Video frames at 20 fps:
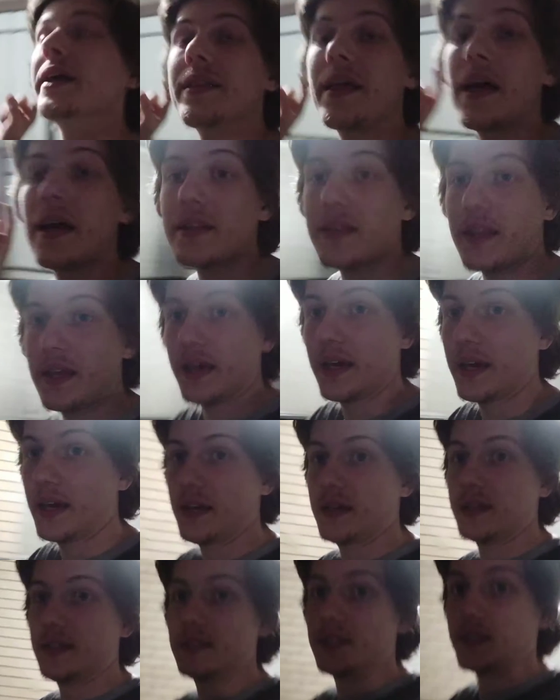that
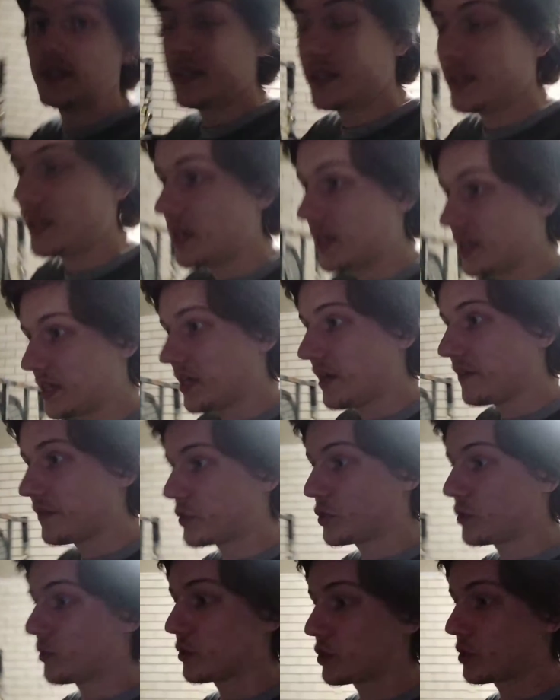there, the other
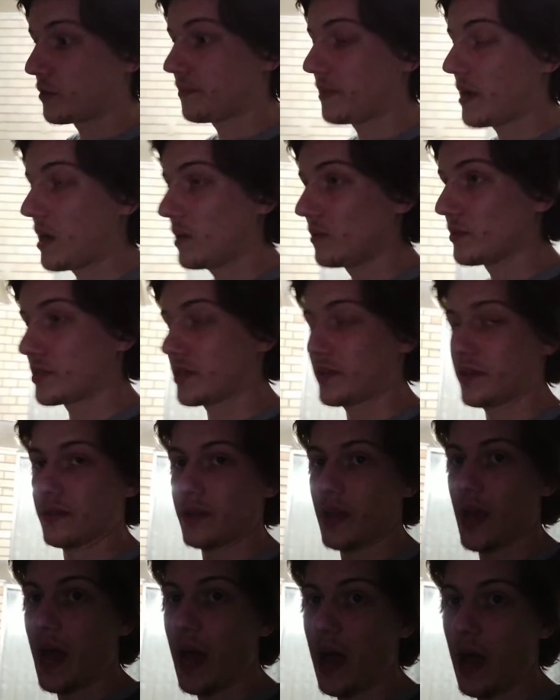torsion bar was
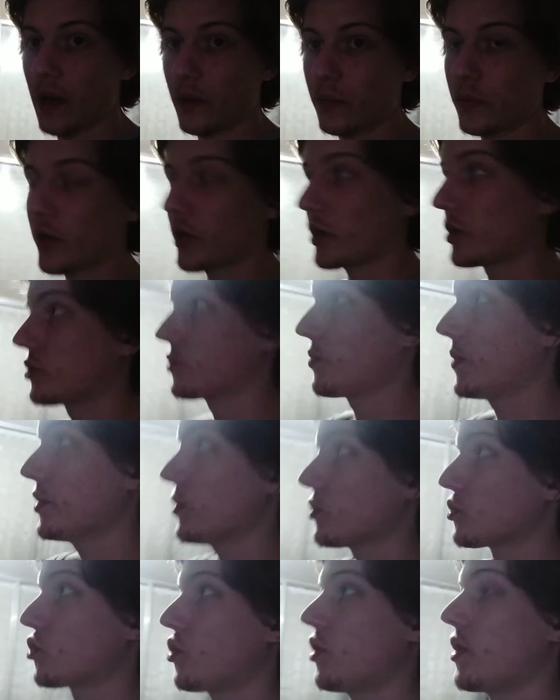hard work, because when you're
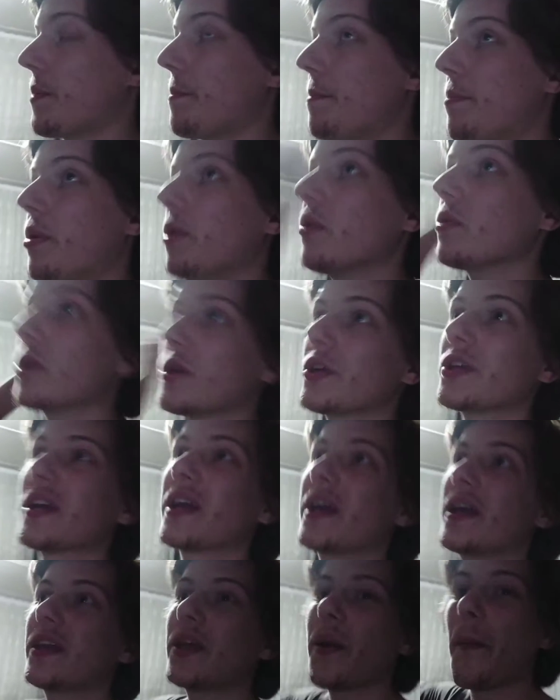trying to pull
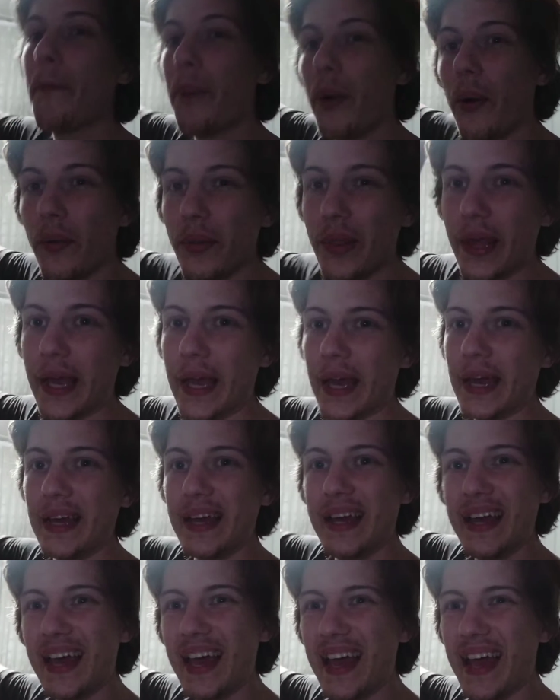it, you're pulling it
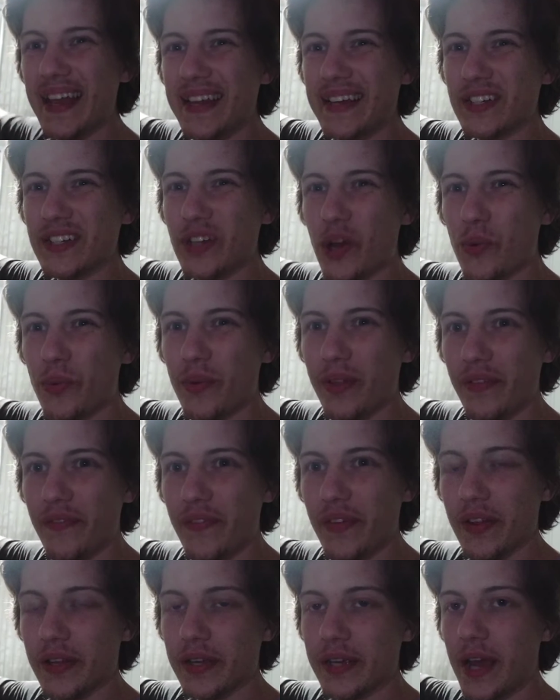and you don't really
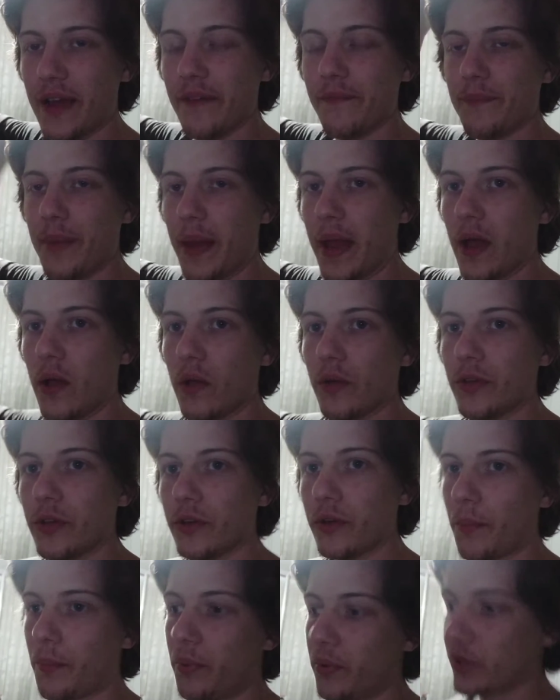feel like you have power. You're
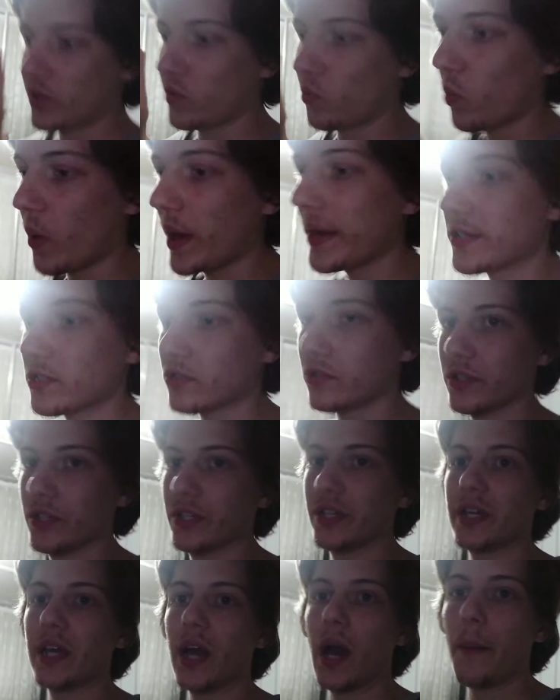not putting weight on it.
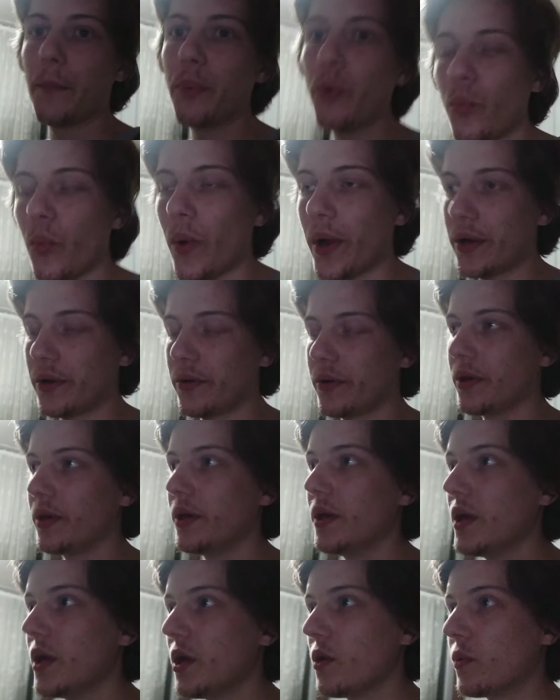You can't put weight on it.
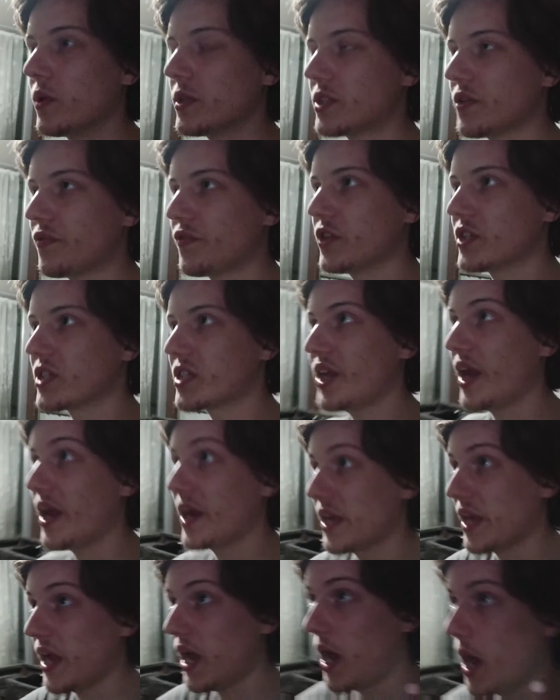Whereas if you're
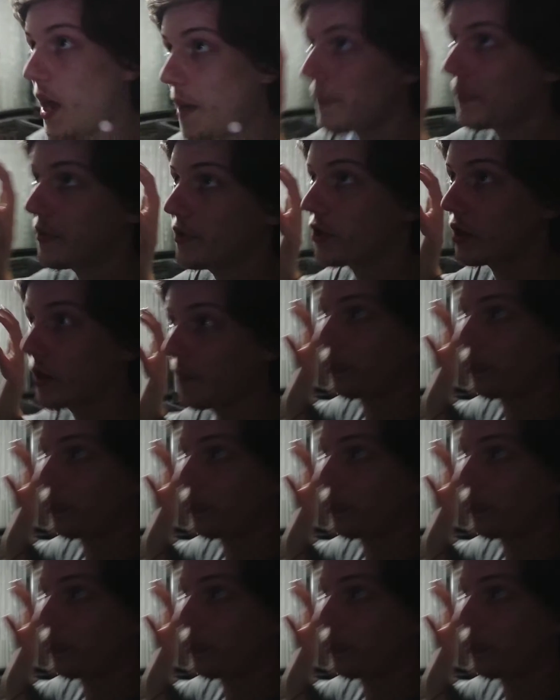standing up, you can